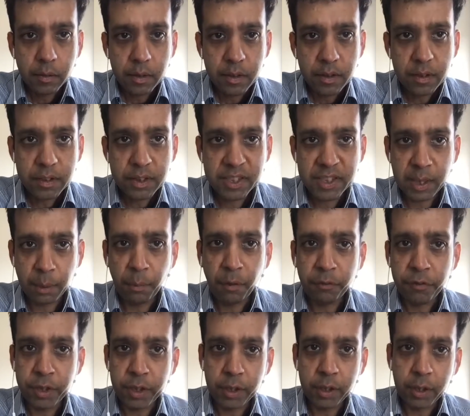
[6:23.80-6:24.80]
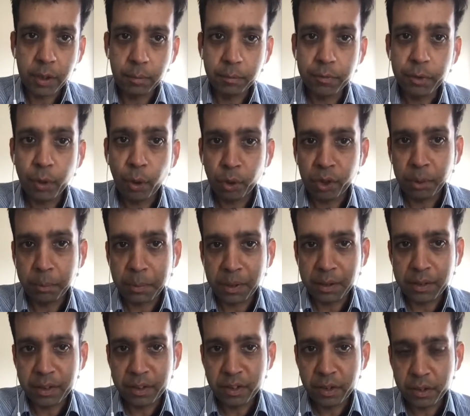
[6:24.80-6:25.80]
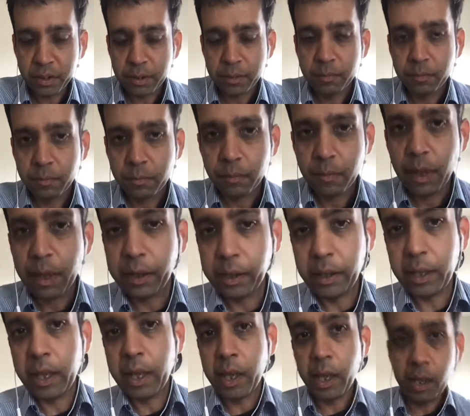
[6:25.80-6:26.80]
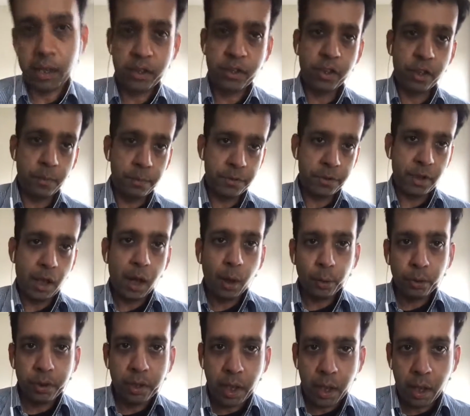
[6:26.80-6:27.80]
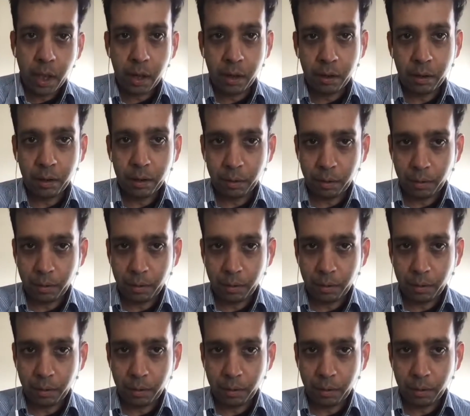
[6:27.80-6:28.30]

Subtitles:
Some of the notable AI chips out there